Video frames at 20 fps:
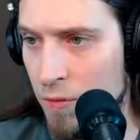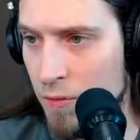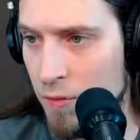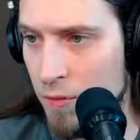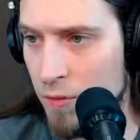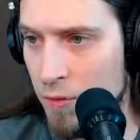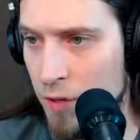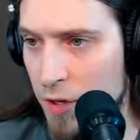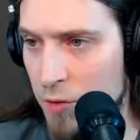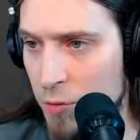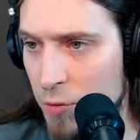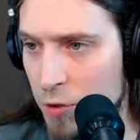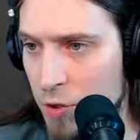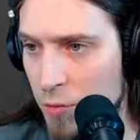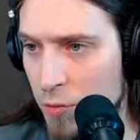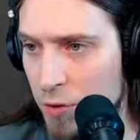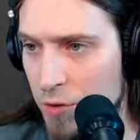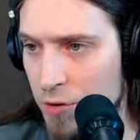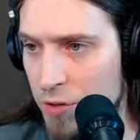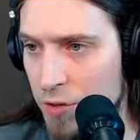Great, we
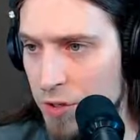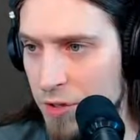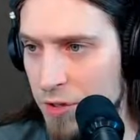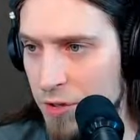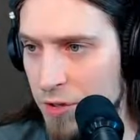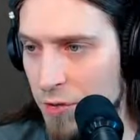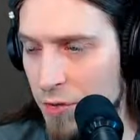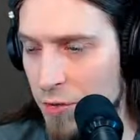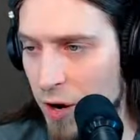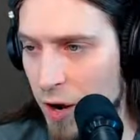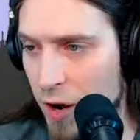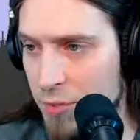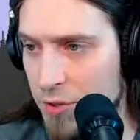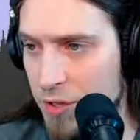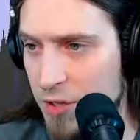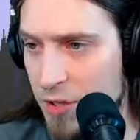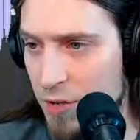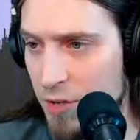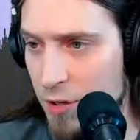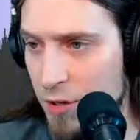don't want these
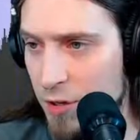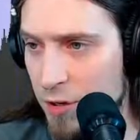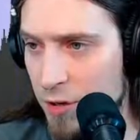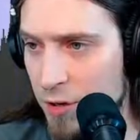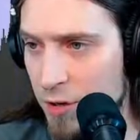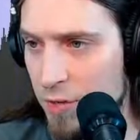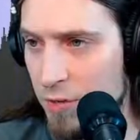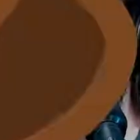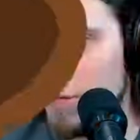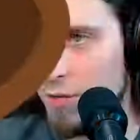craps here.